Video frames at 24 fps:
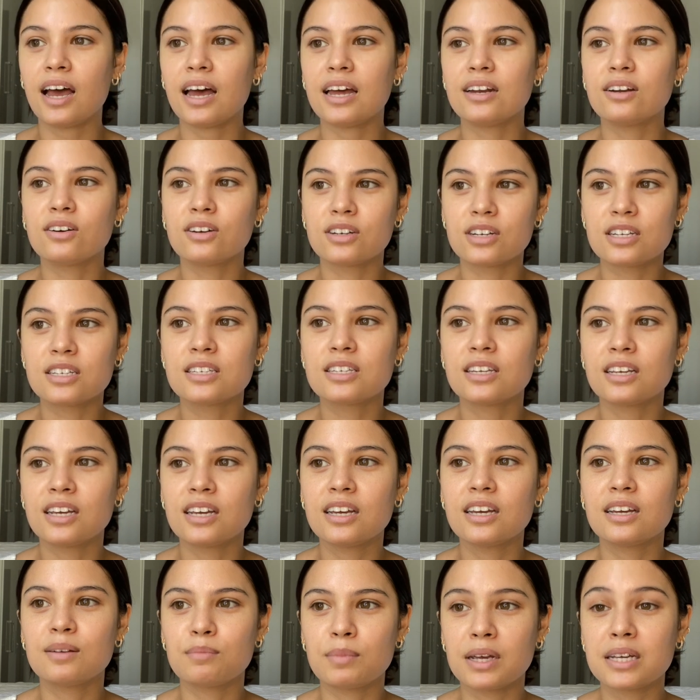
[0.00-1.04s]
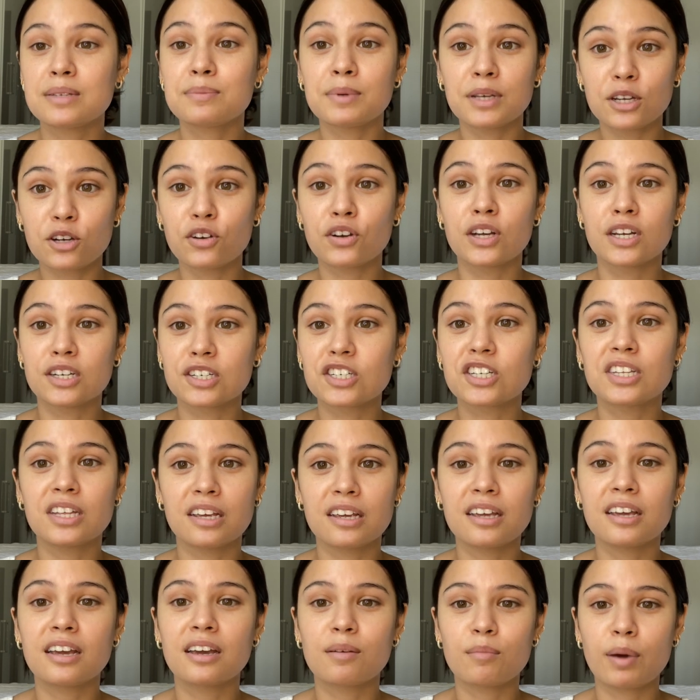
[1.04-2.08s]
And honestly, it makes me cringe
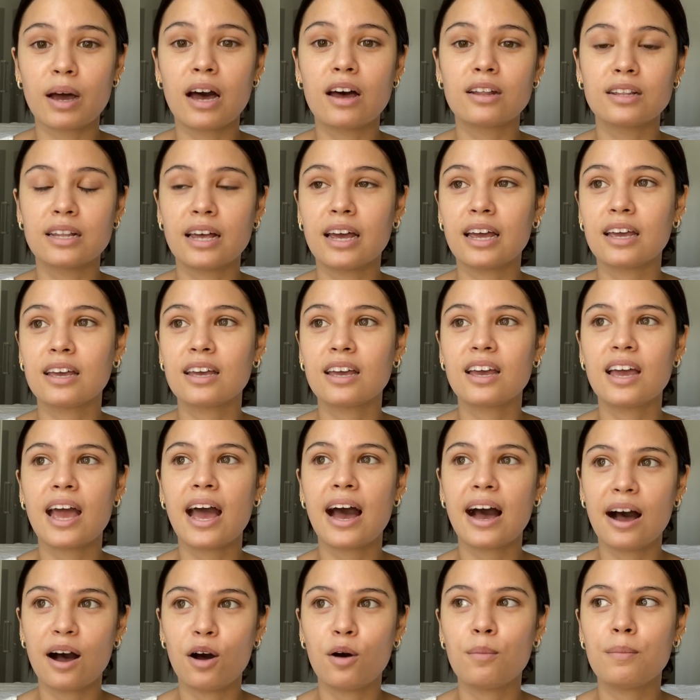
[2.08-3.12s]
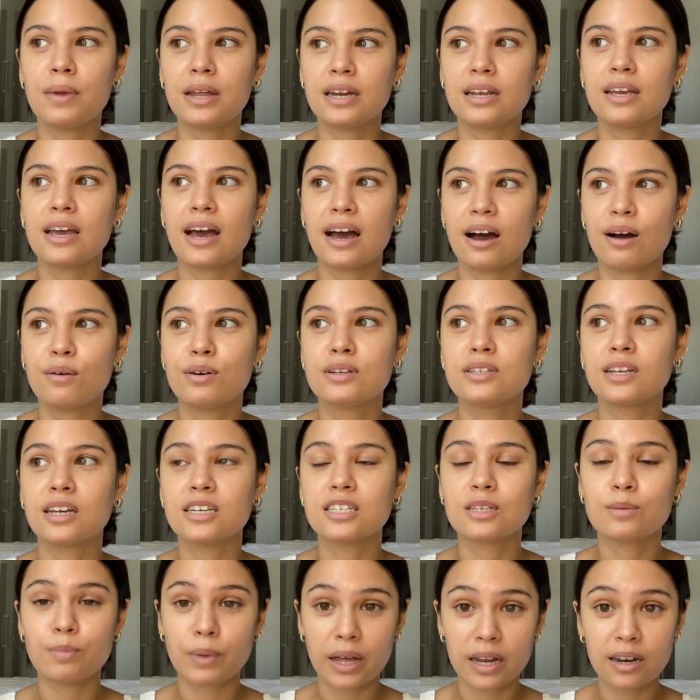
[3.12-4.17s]
thinking about like how many hours I
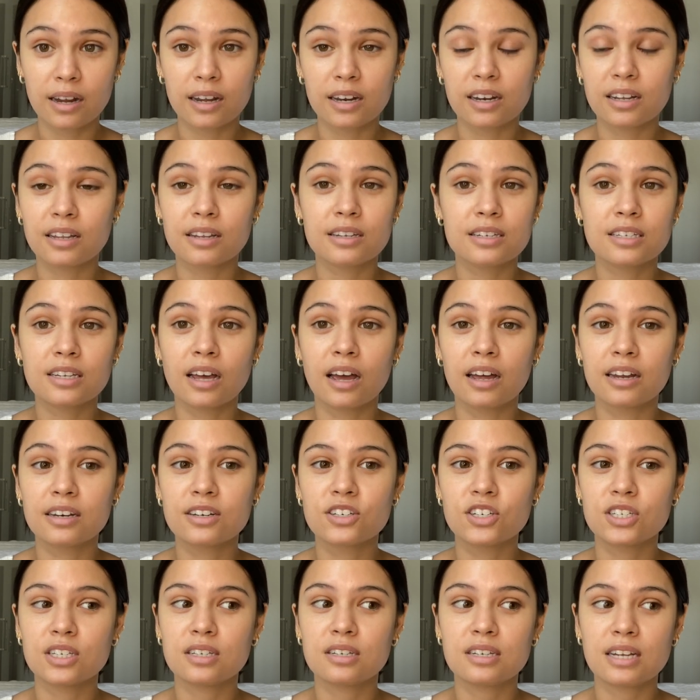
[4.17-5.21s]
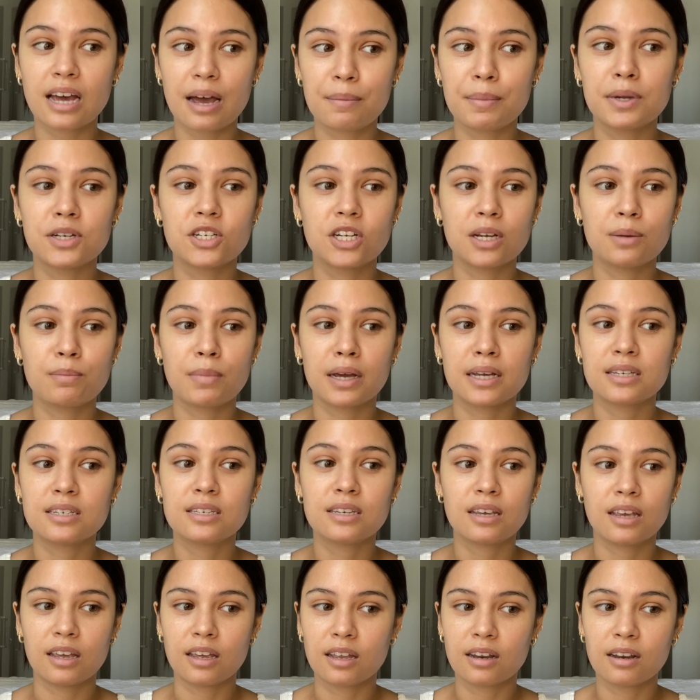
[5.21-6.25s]
spent under the sun just damaging my
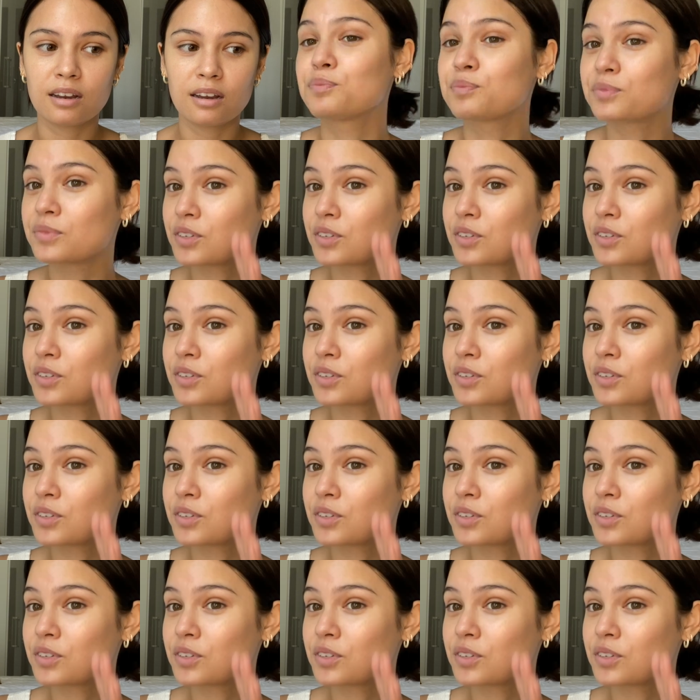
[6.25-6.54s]
skin.